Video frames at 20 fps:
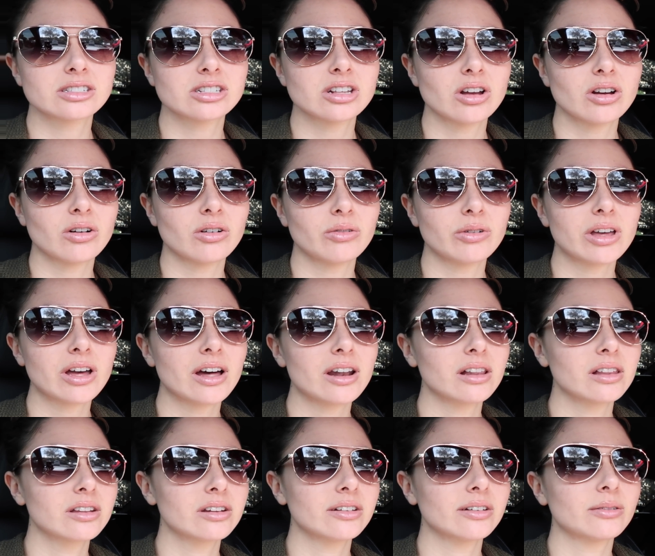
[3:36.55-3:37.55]
so we
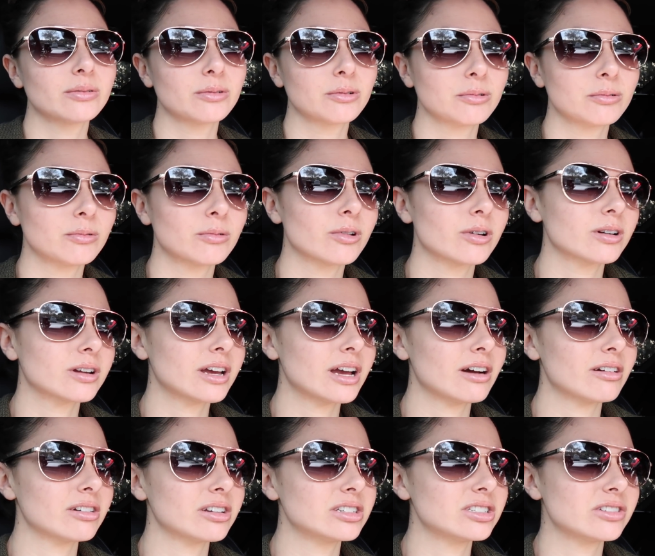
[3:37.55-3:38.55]
got a little
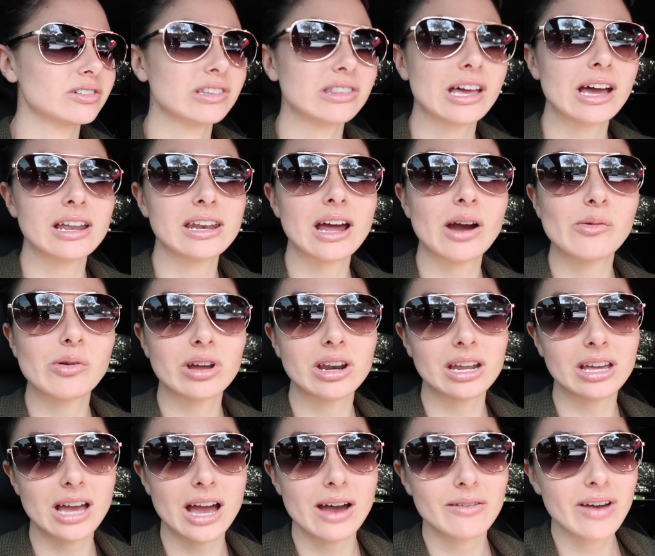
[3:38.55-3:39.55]
workout in doing that. Now we're
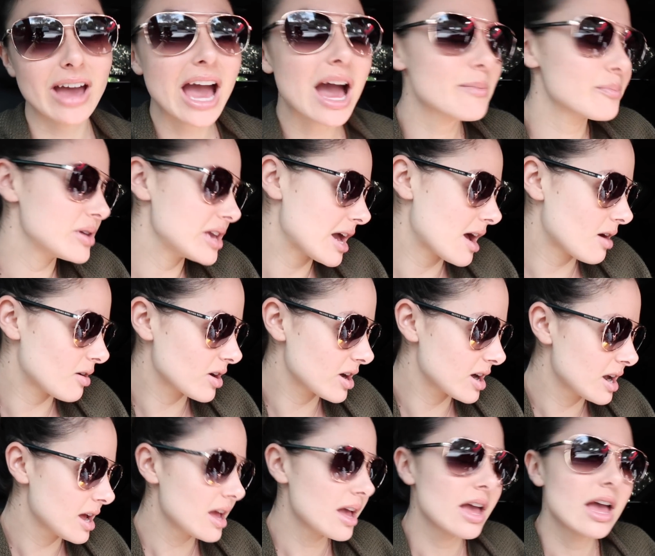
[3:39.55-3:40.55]
gonna have happy
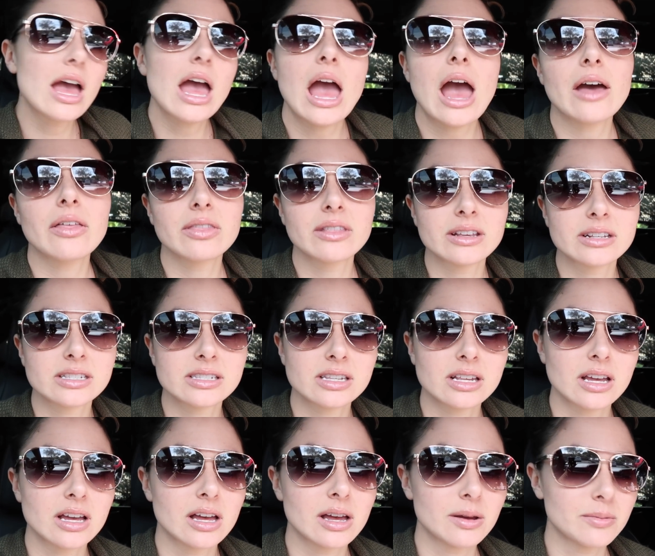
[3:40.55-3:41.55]
hour at this
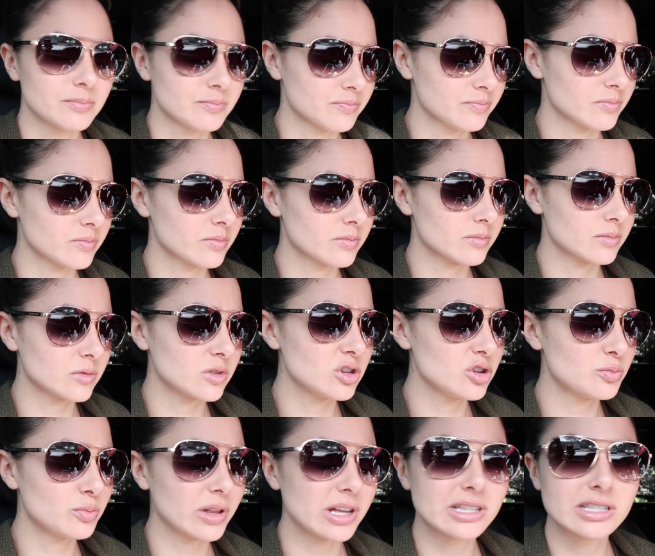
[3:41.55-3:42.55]
um,
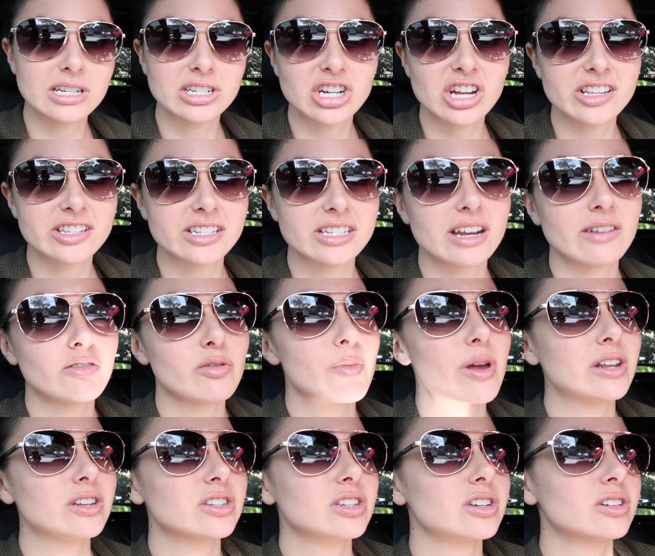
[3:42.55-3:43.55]
new place that Jesse's never
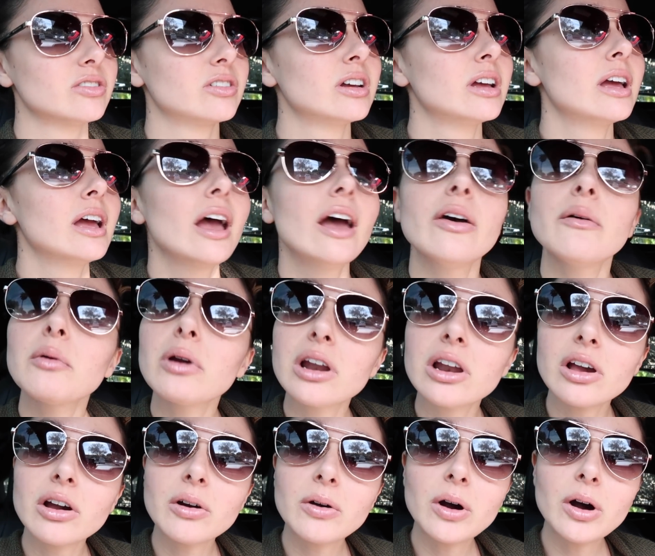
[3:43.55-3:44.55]
been to. Then we're
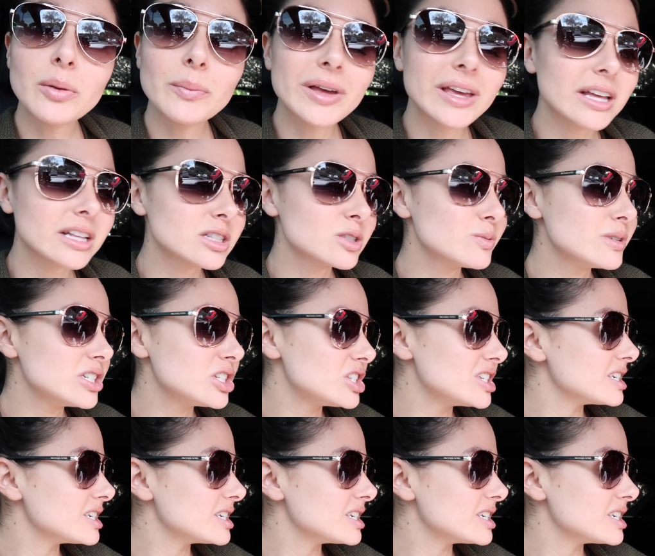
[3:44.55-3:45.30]
gonna go home and get sweet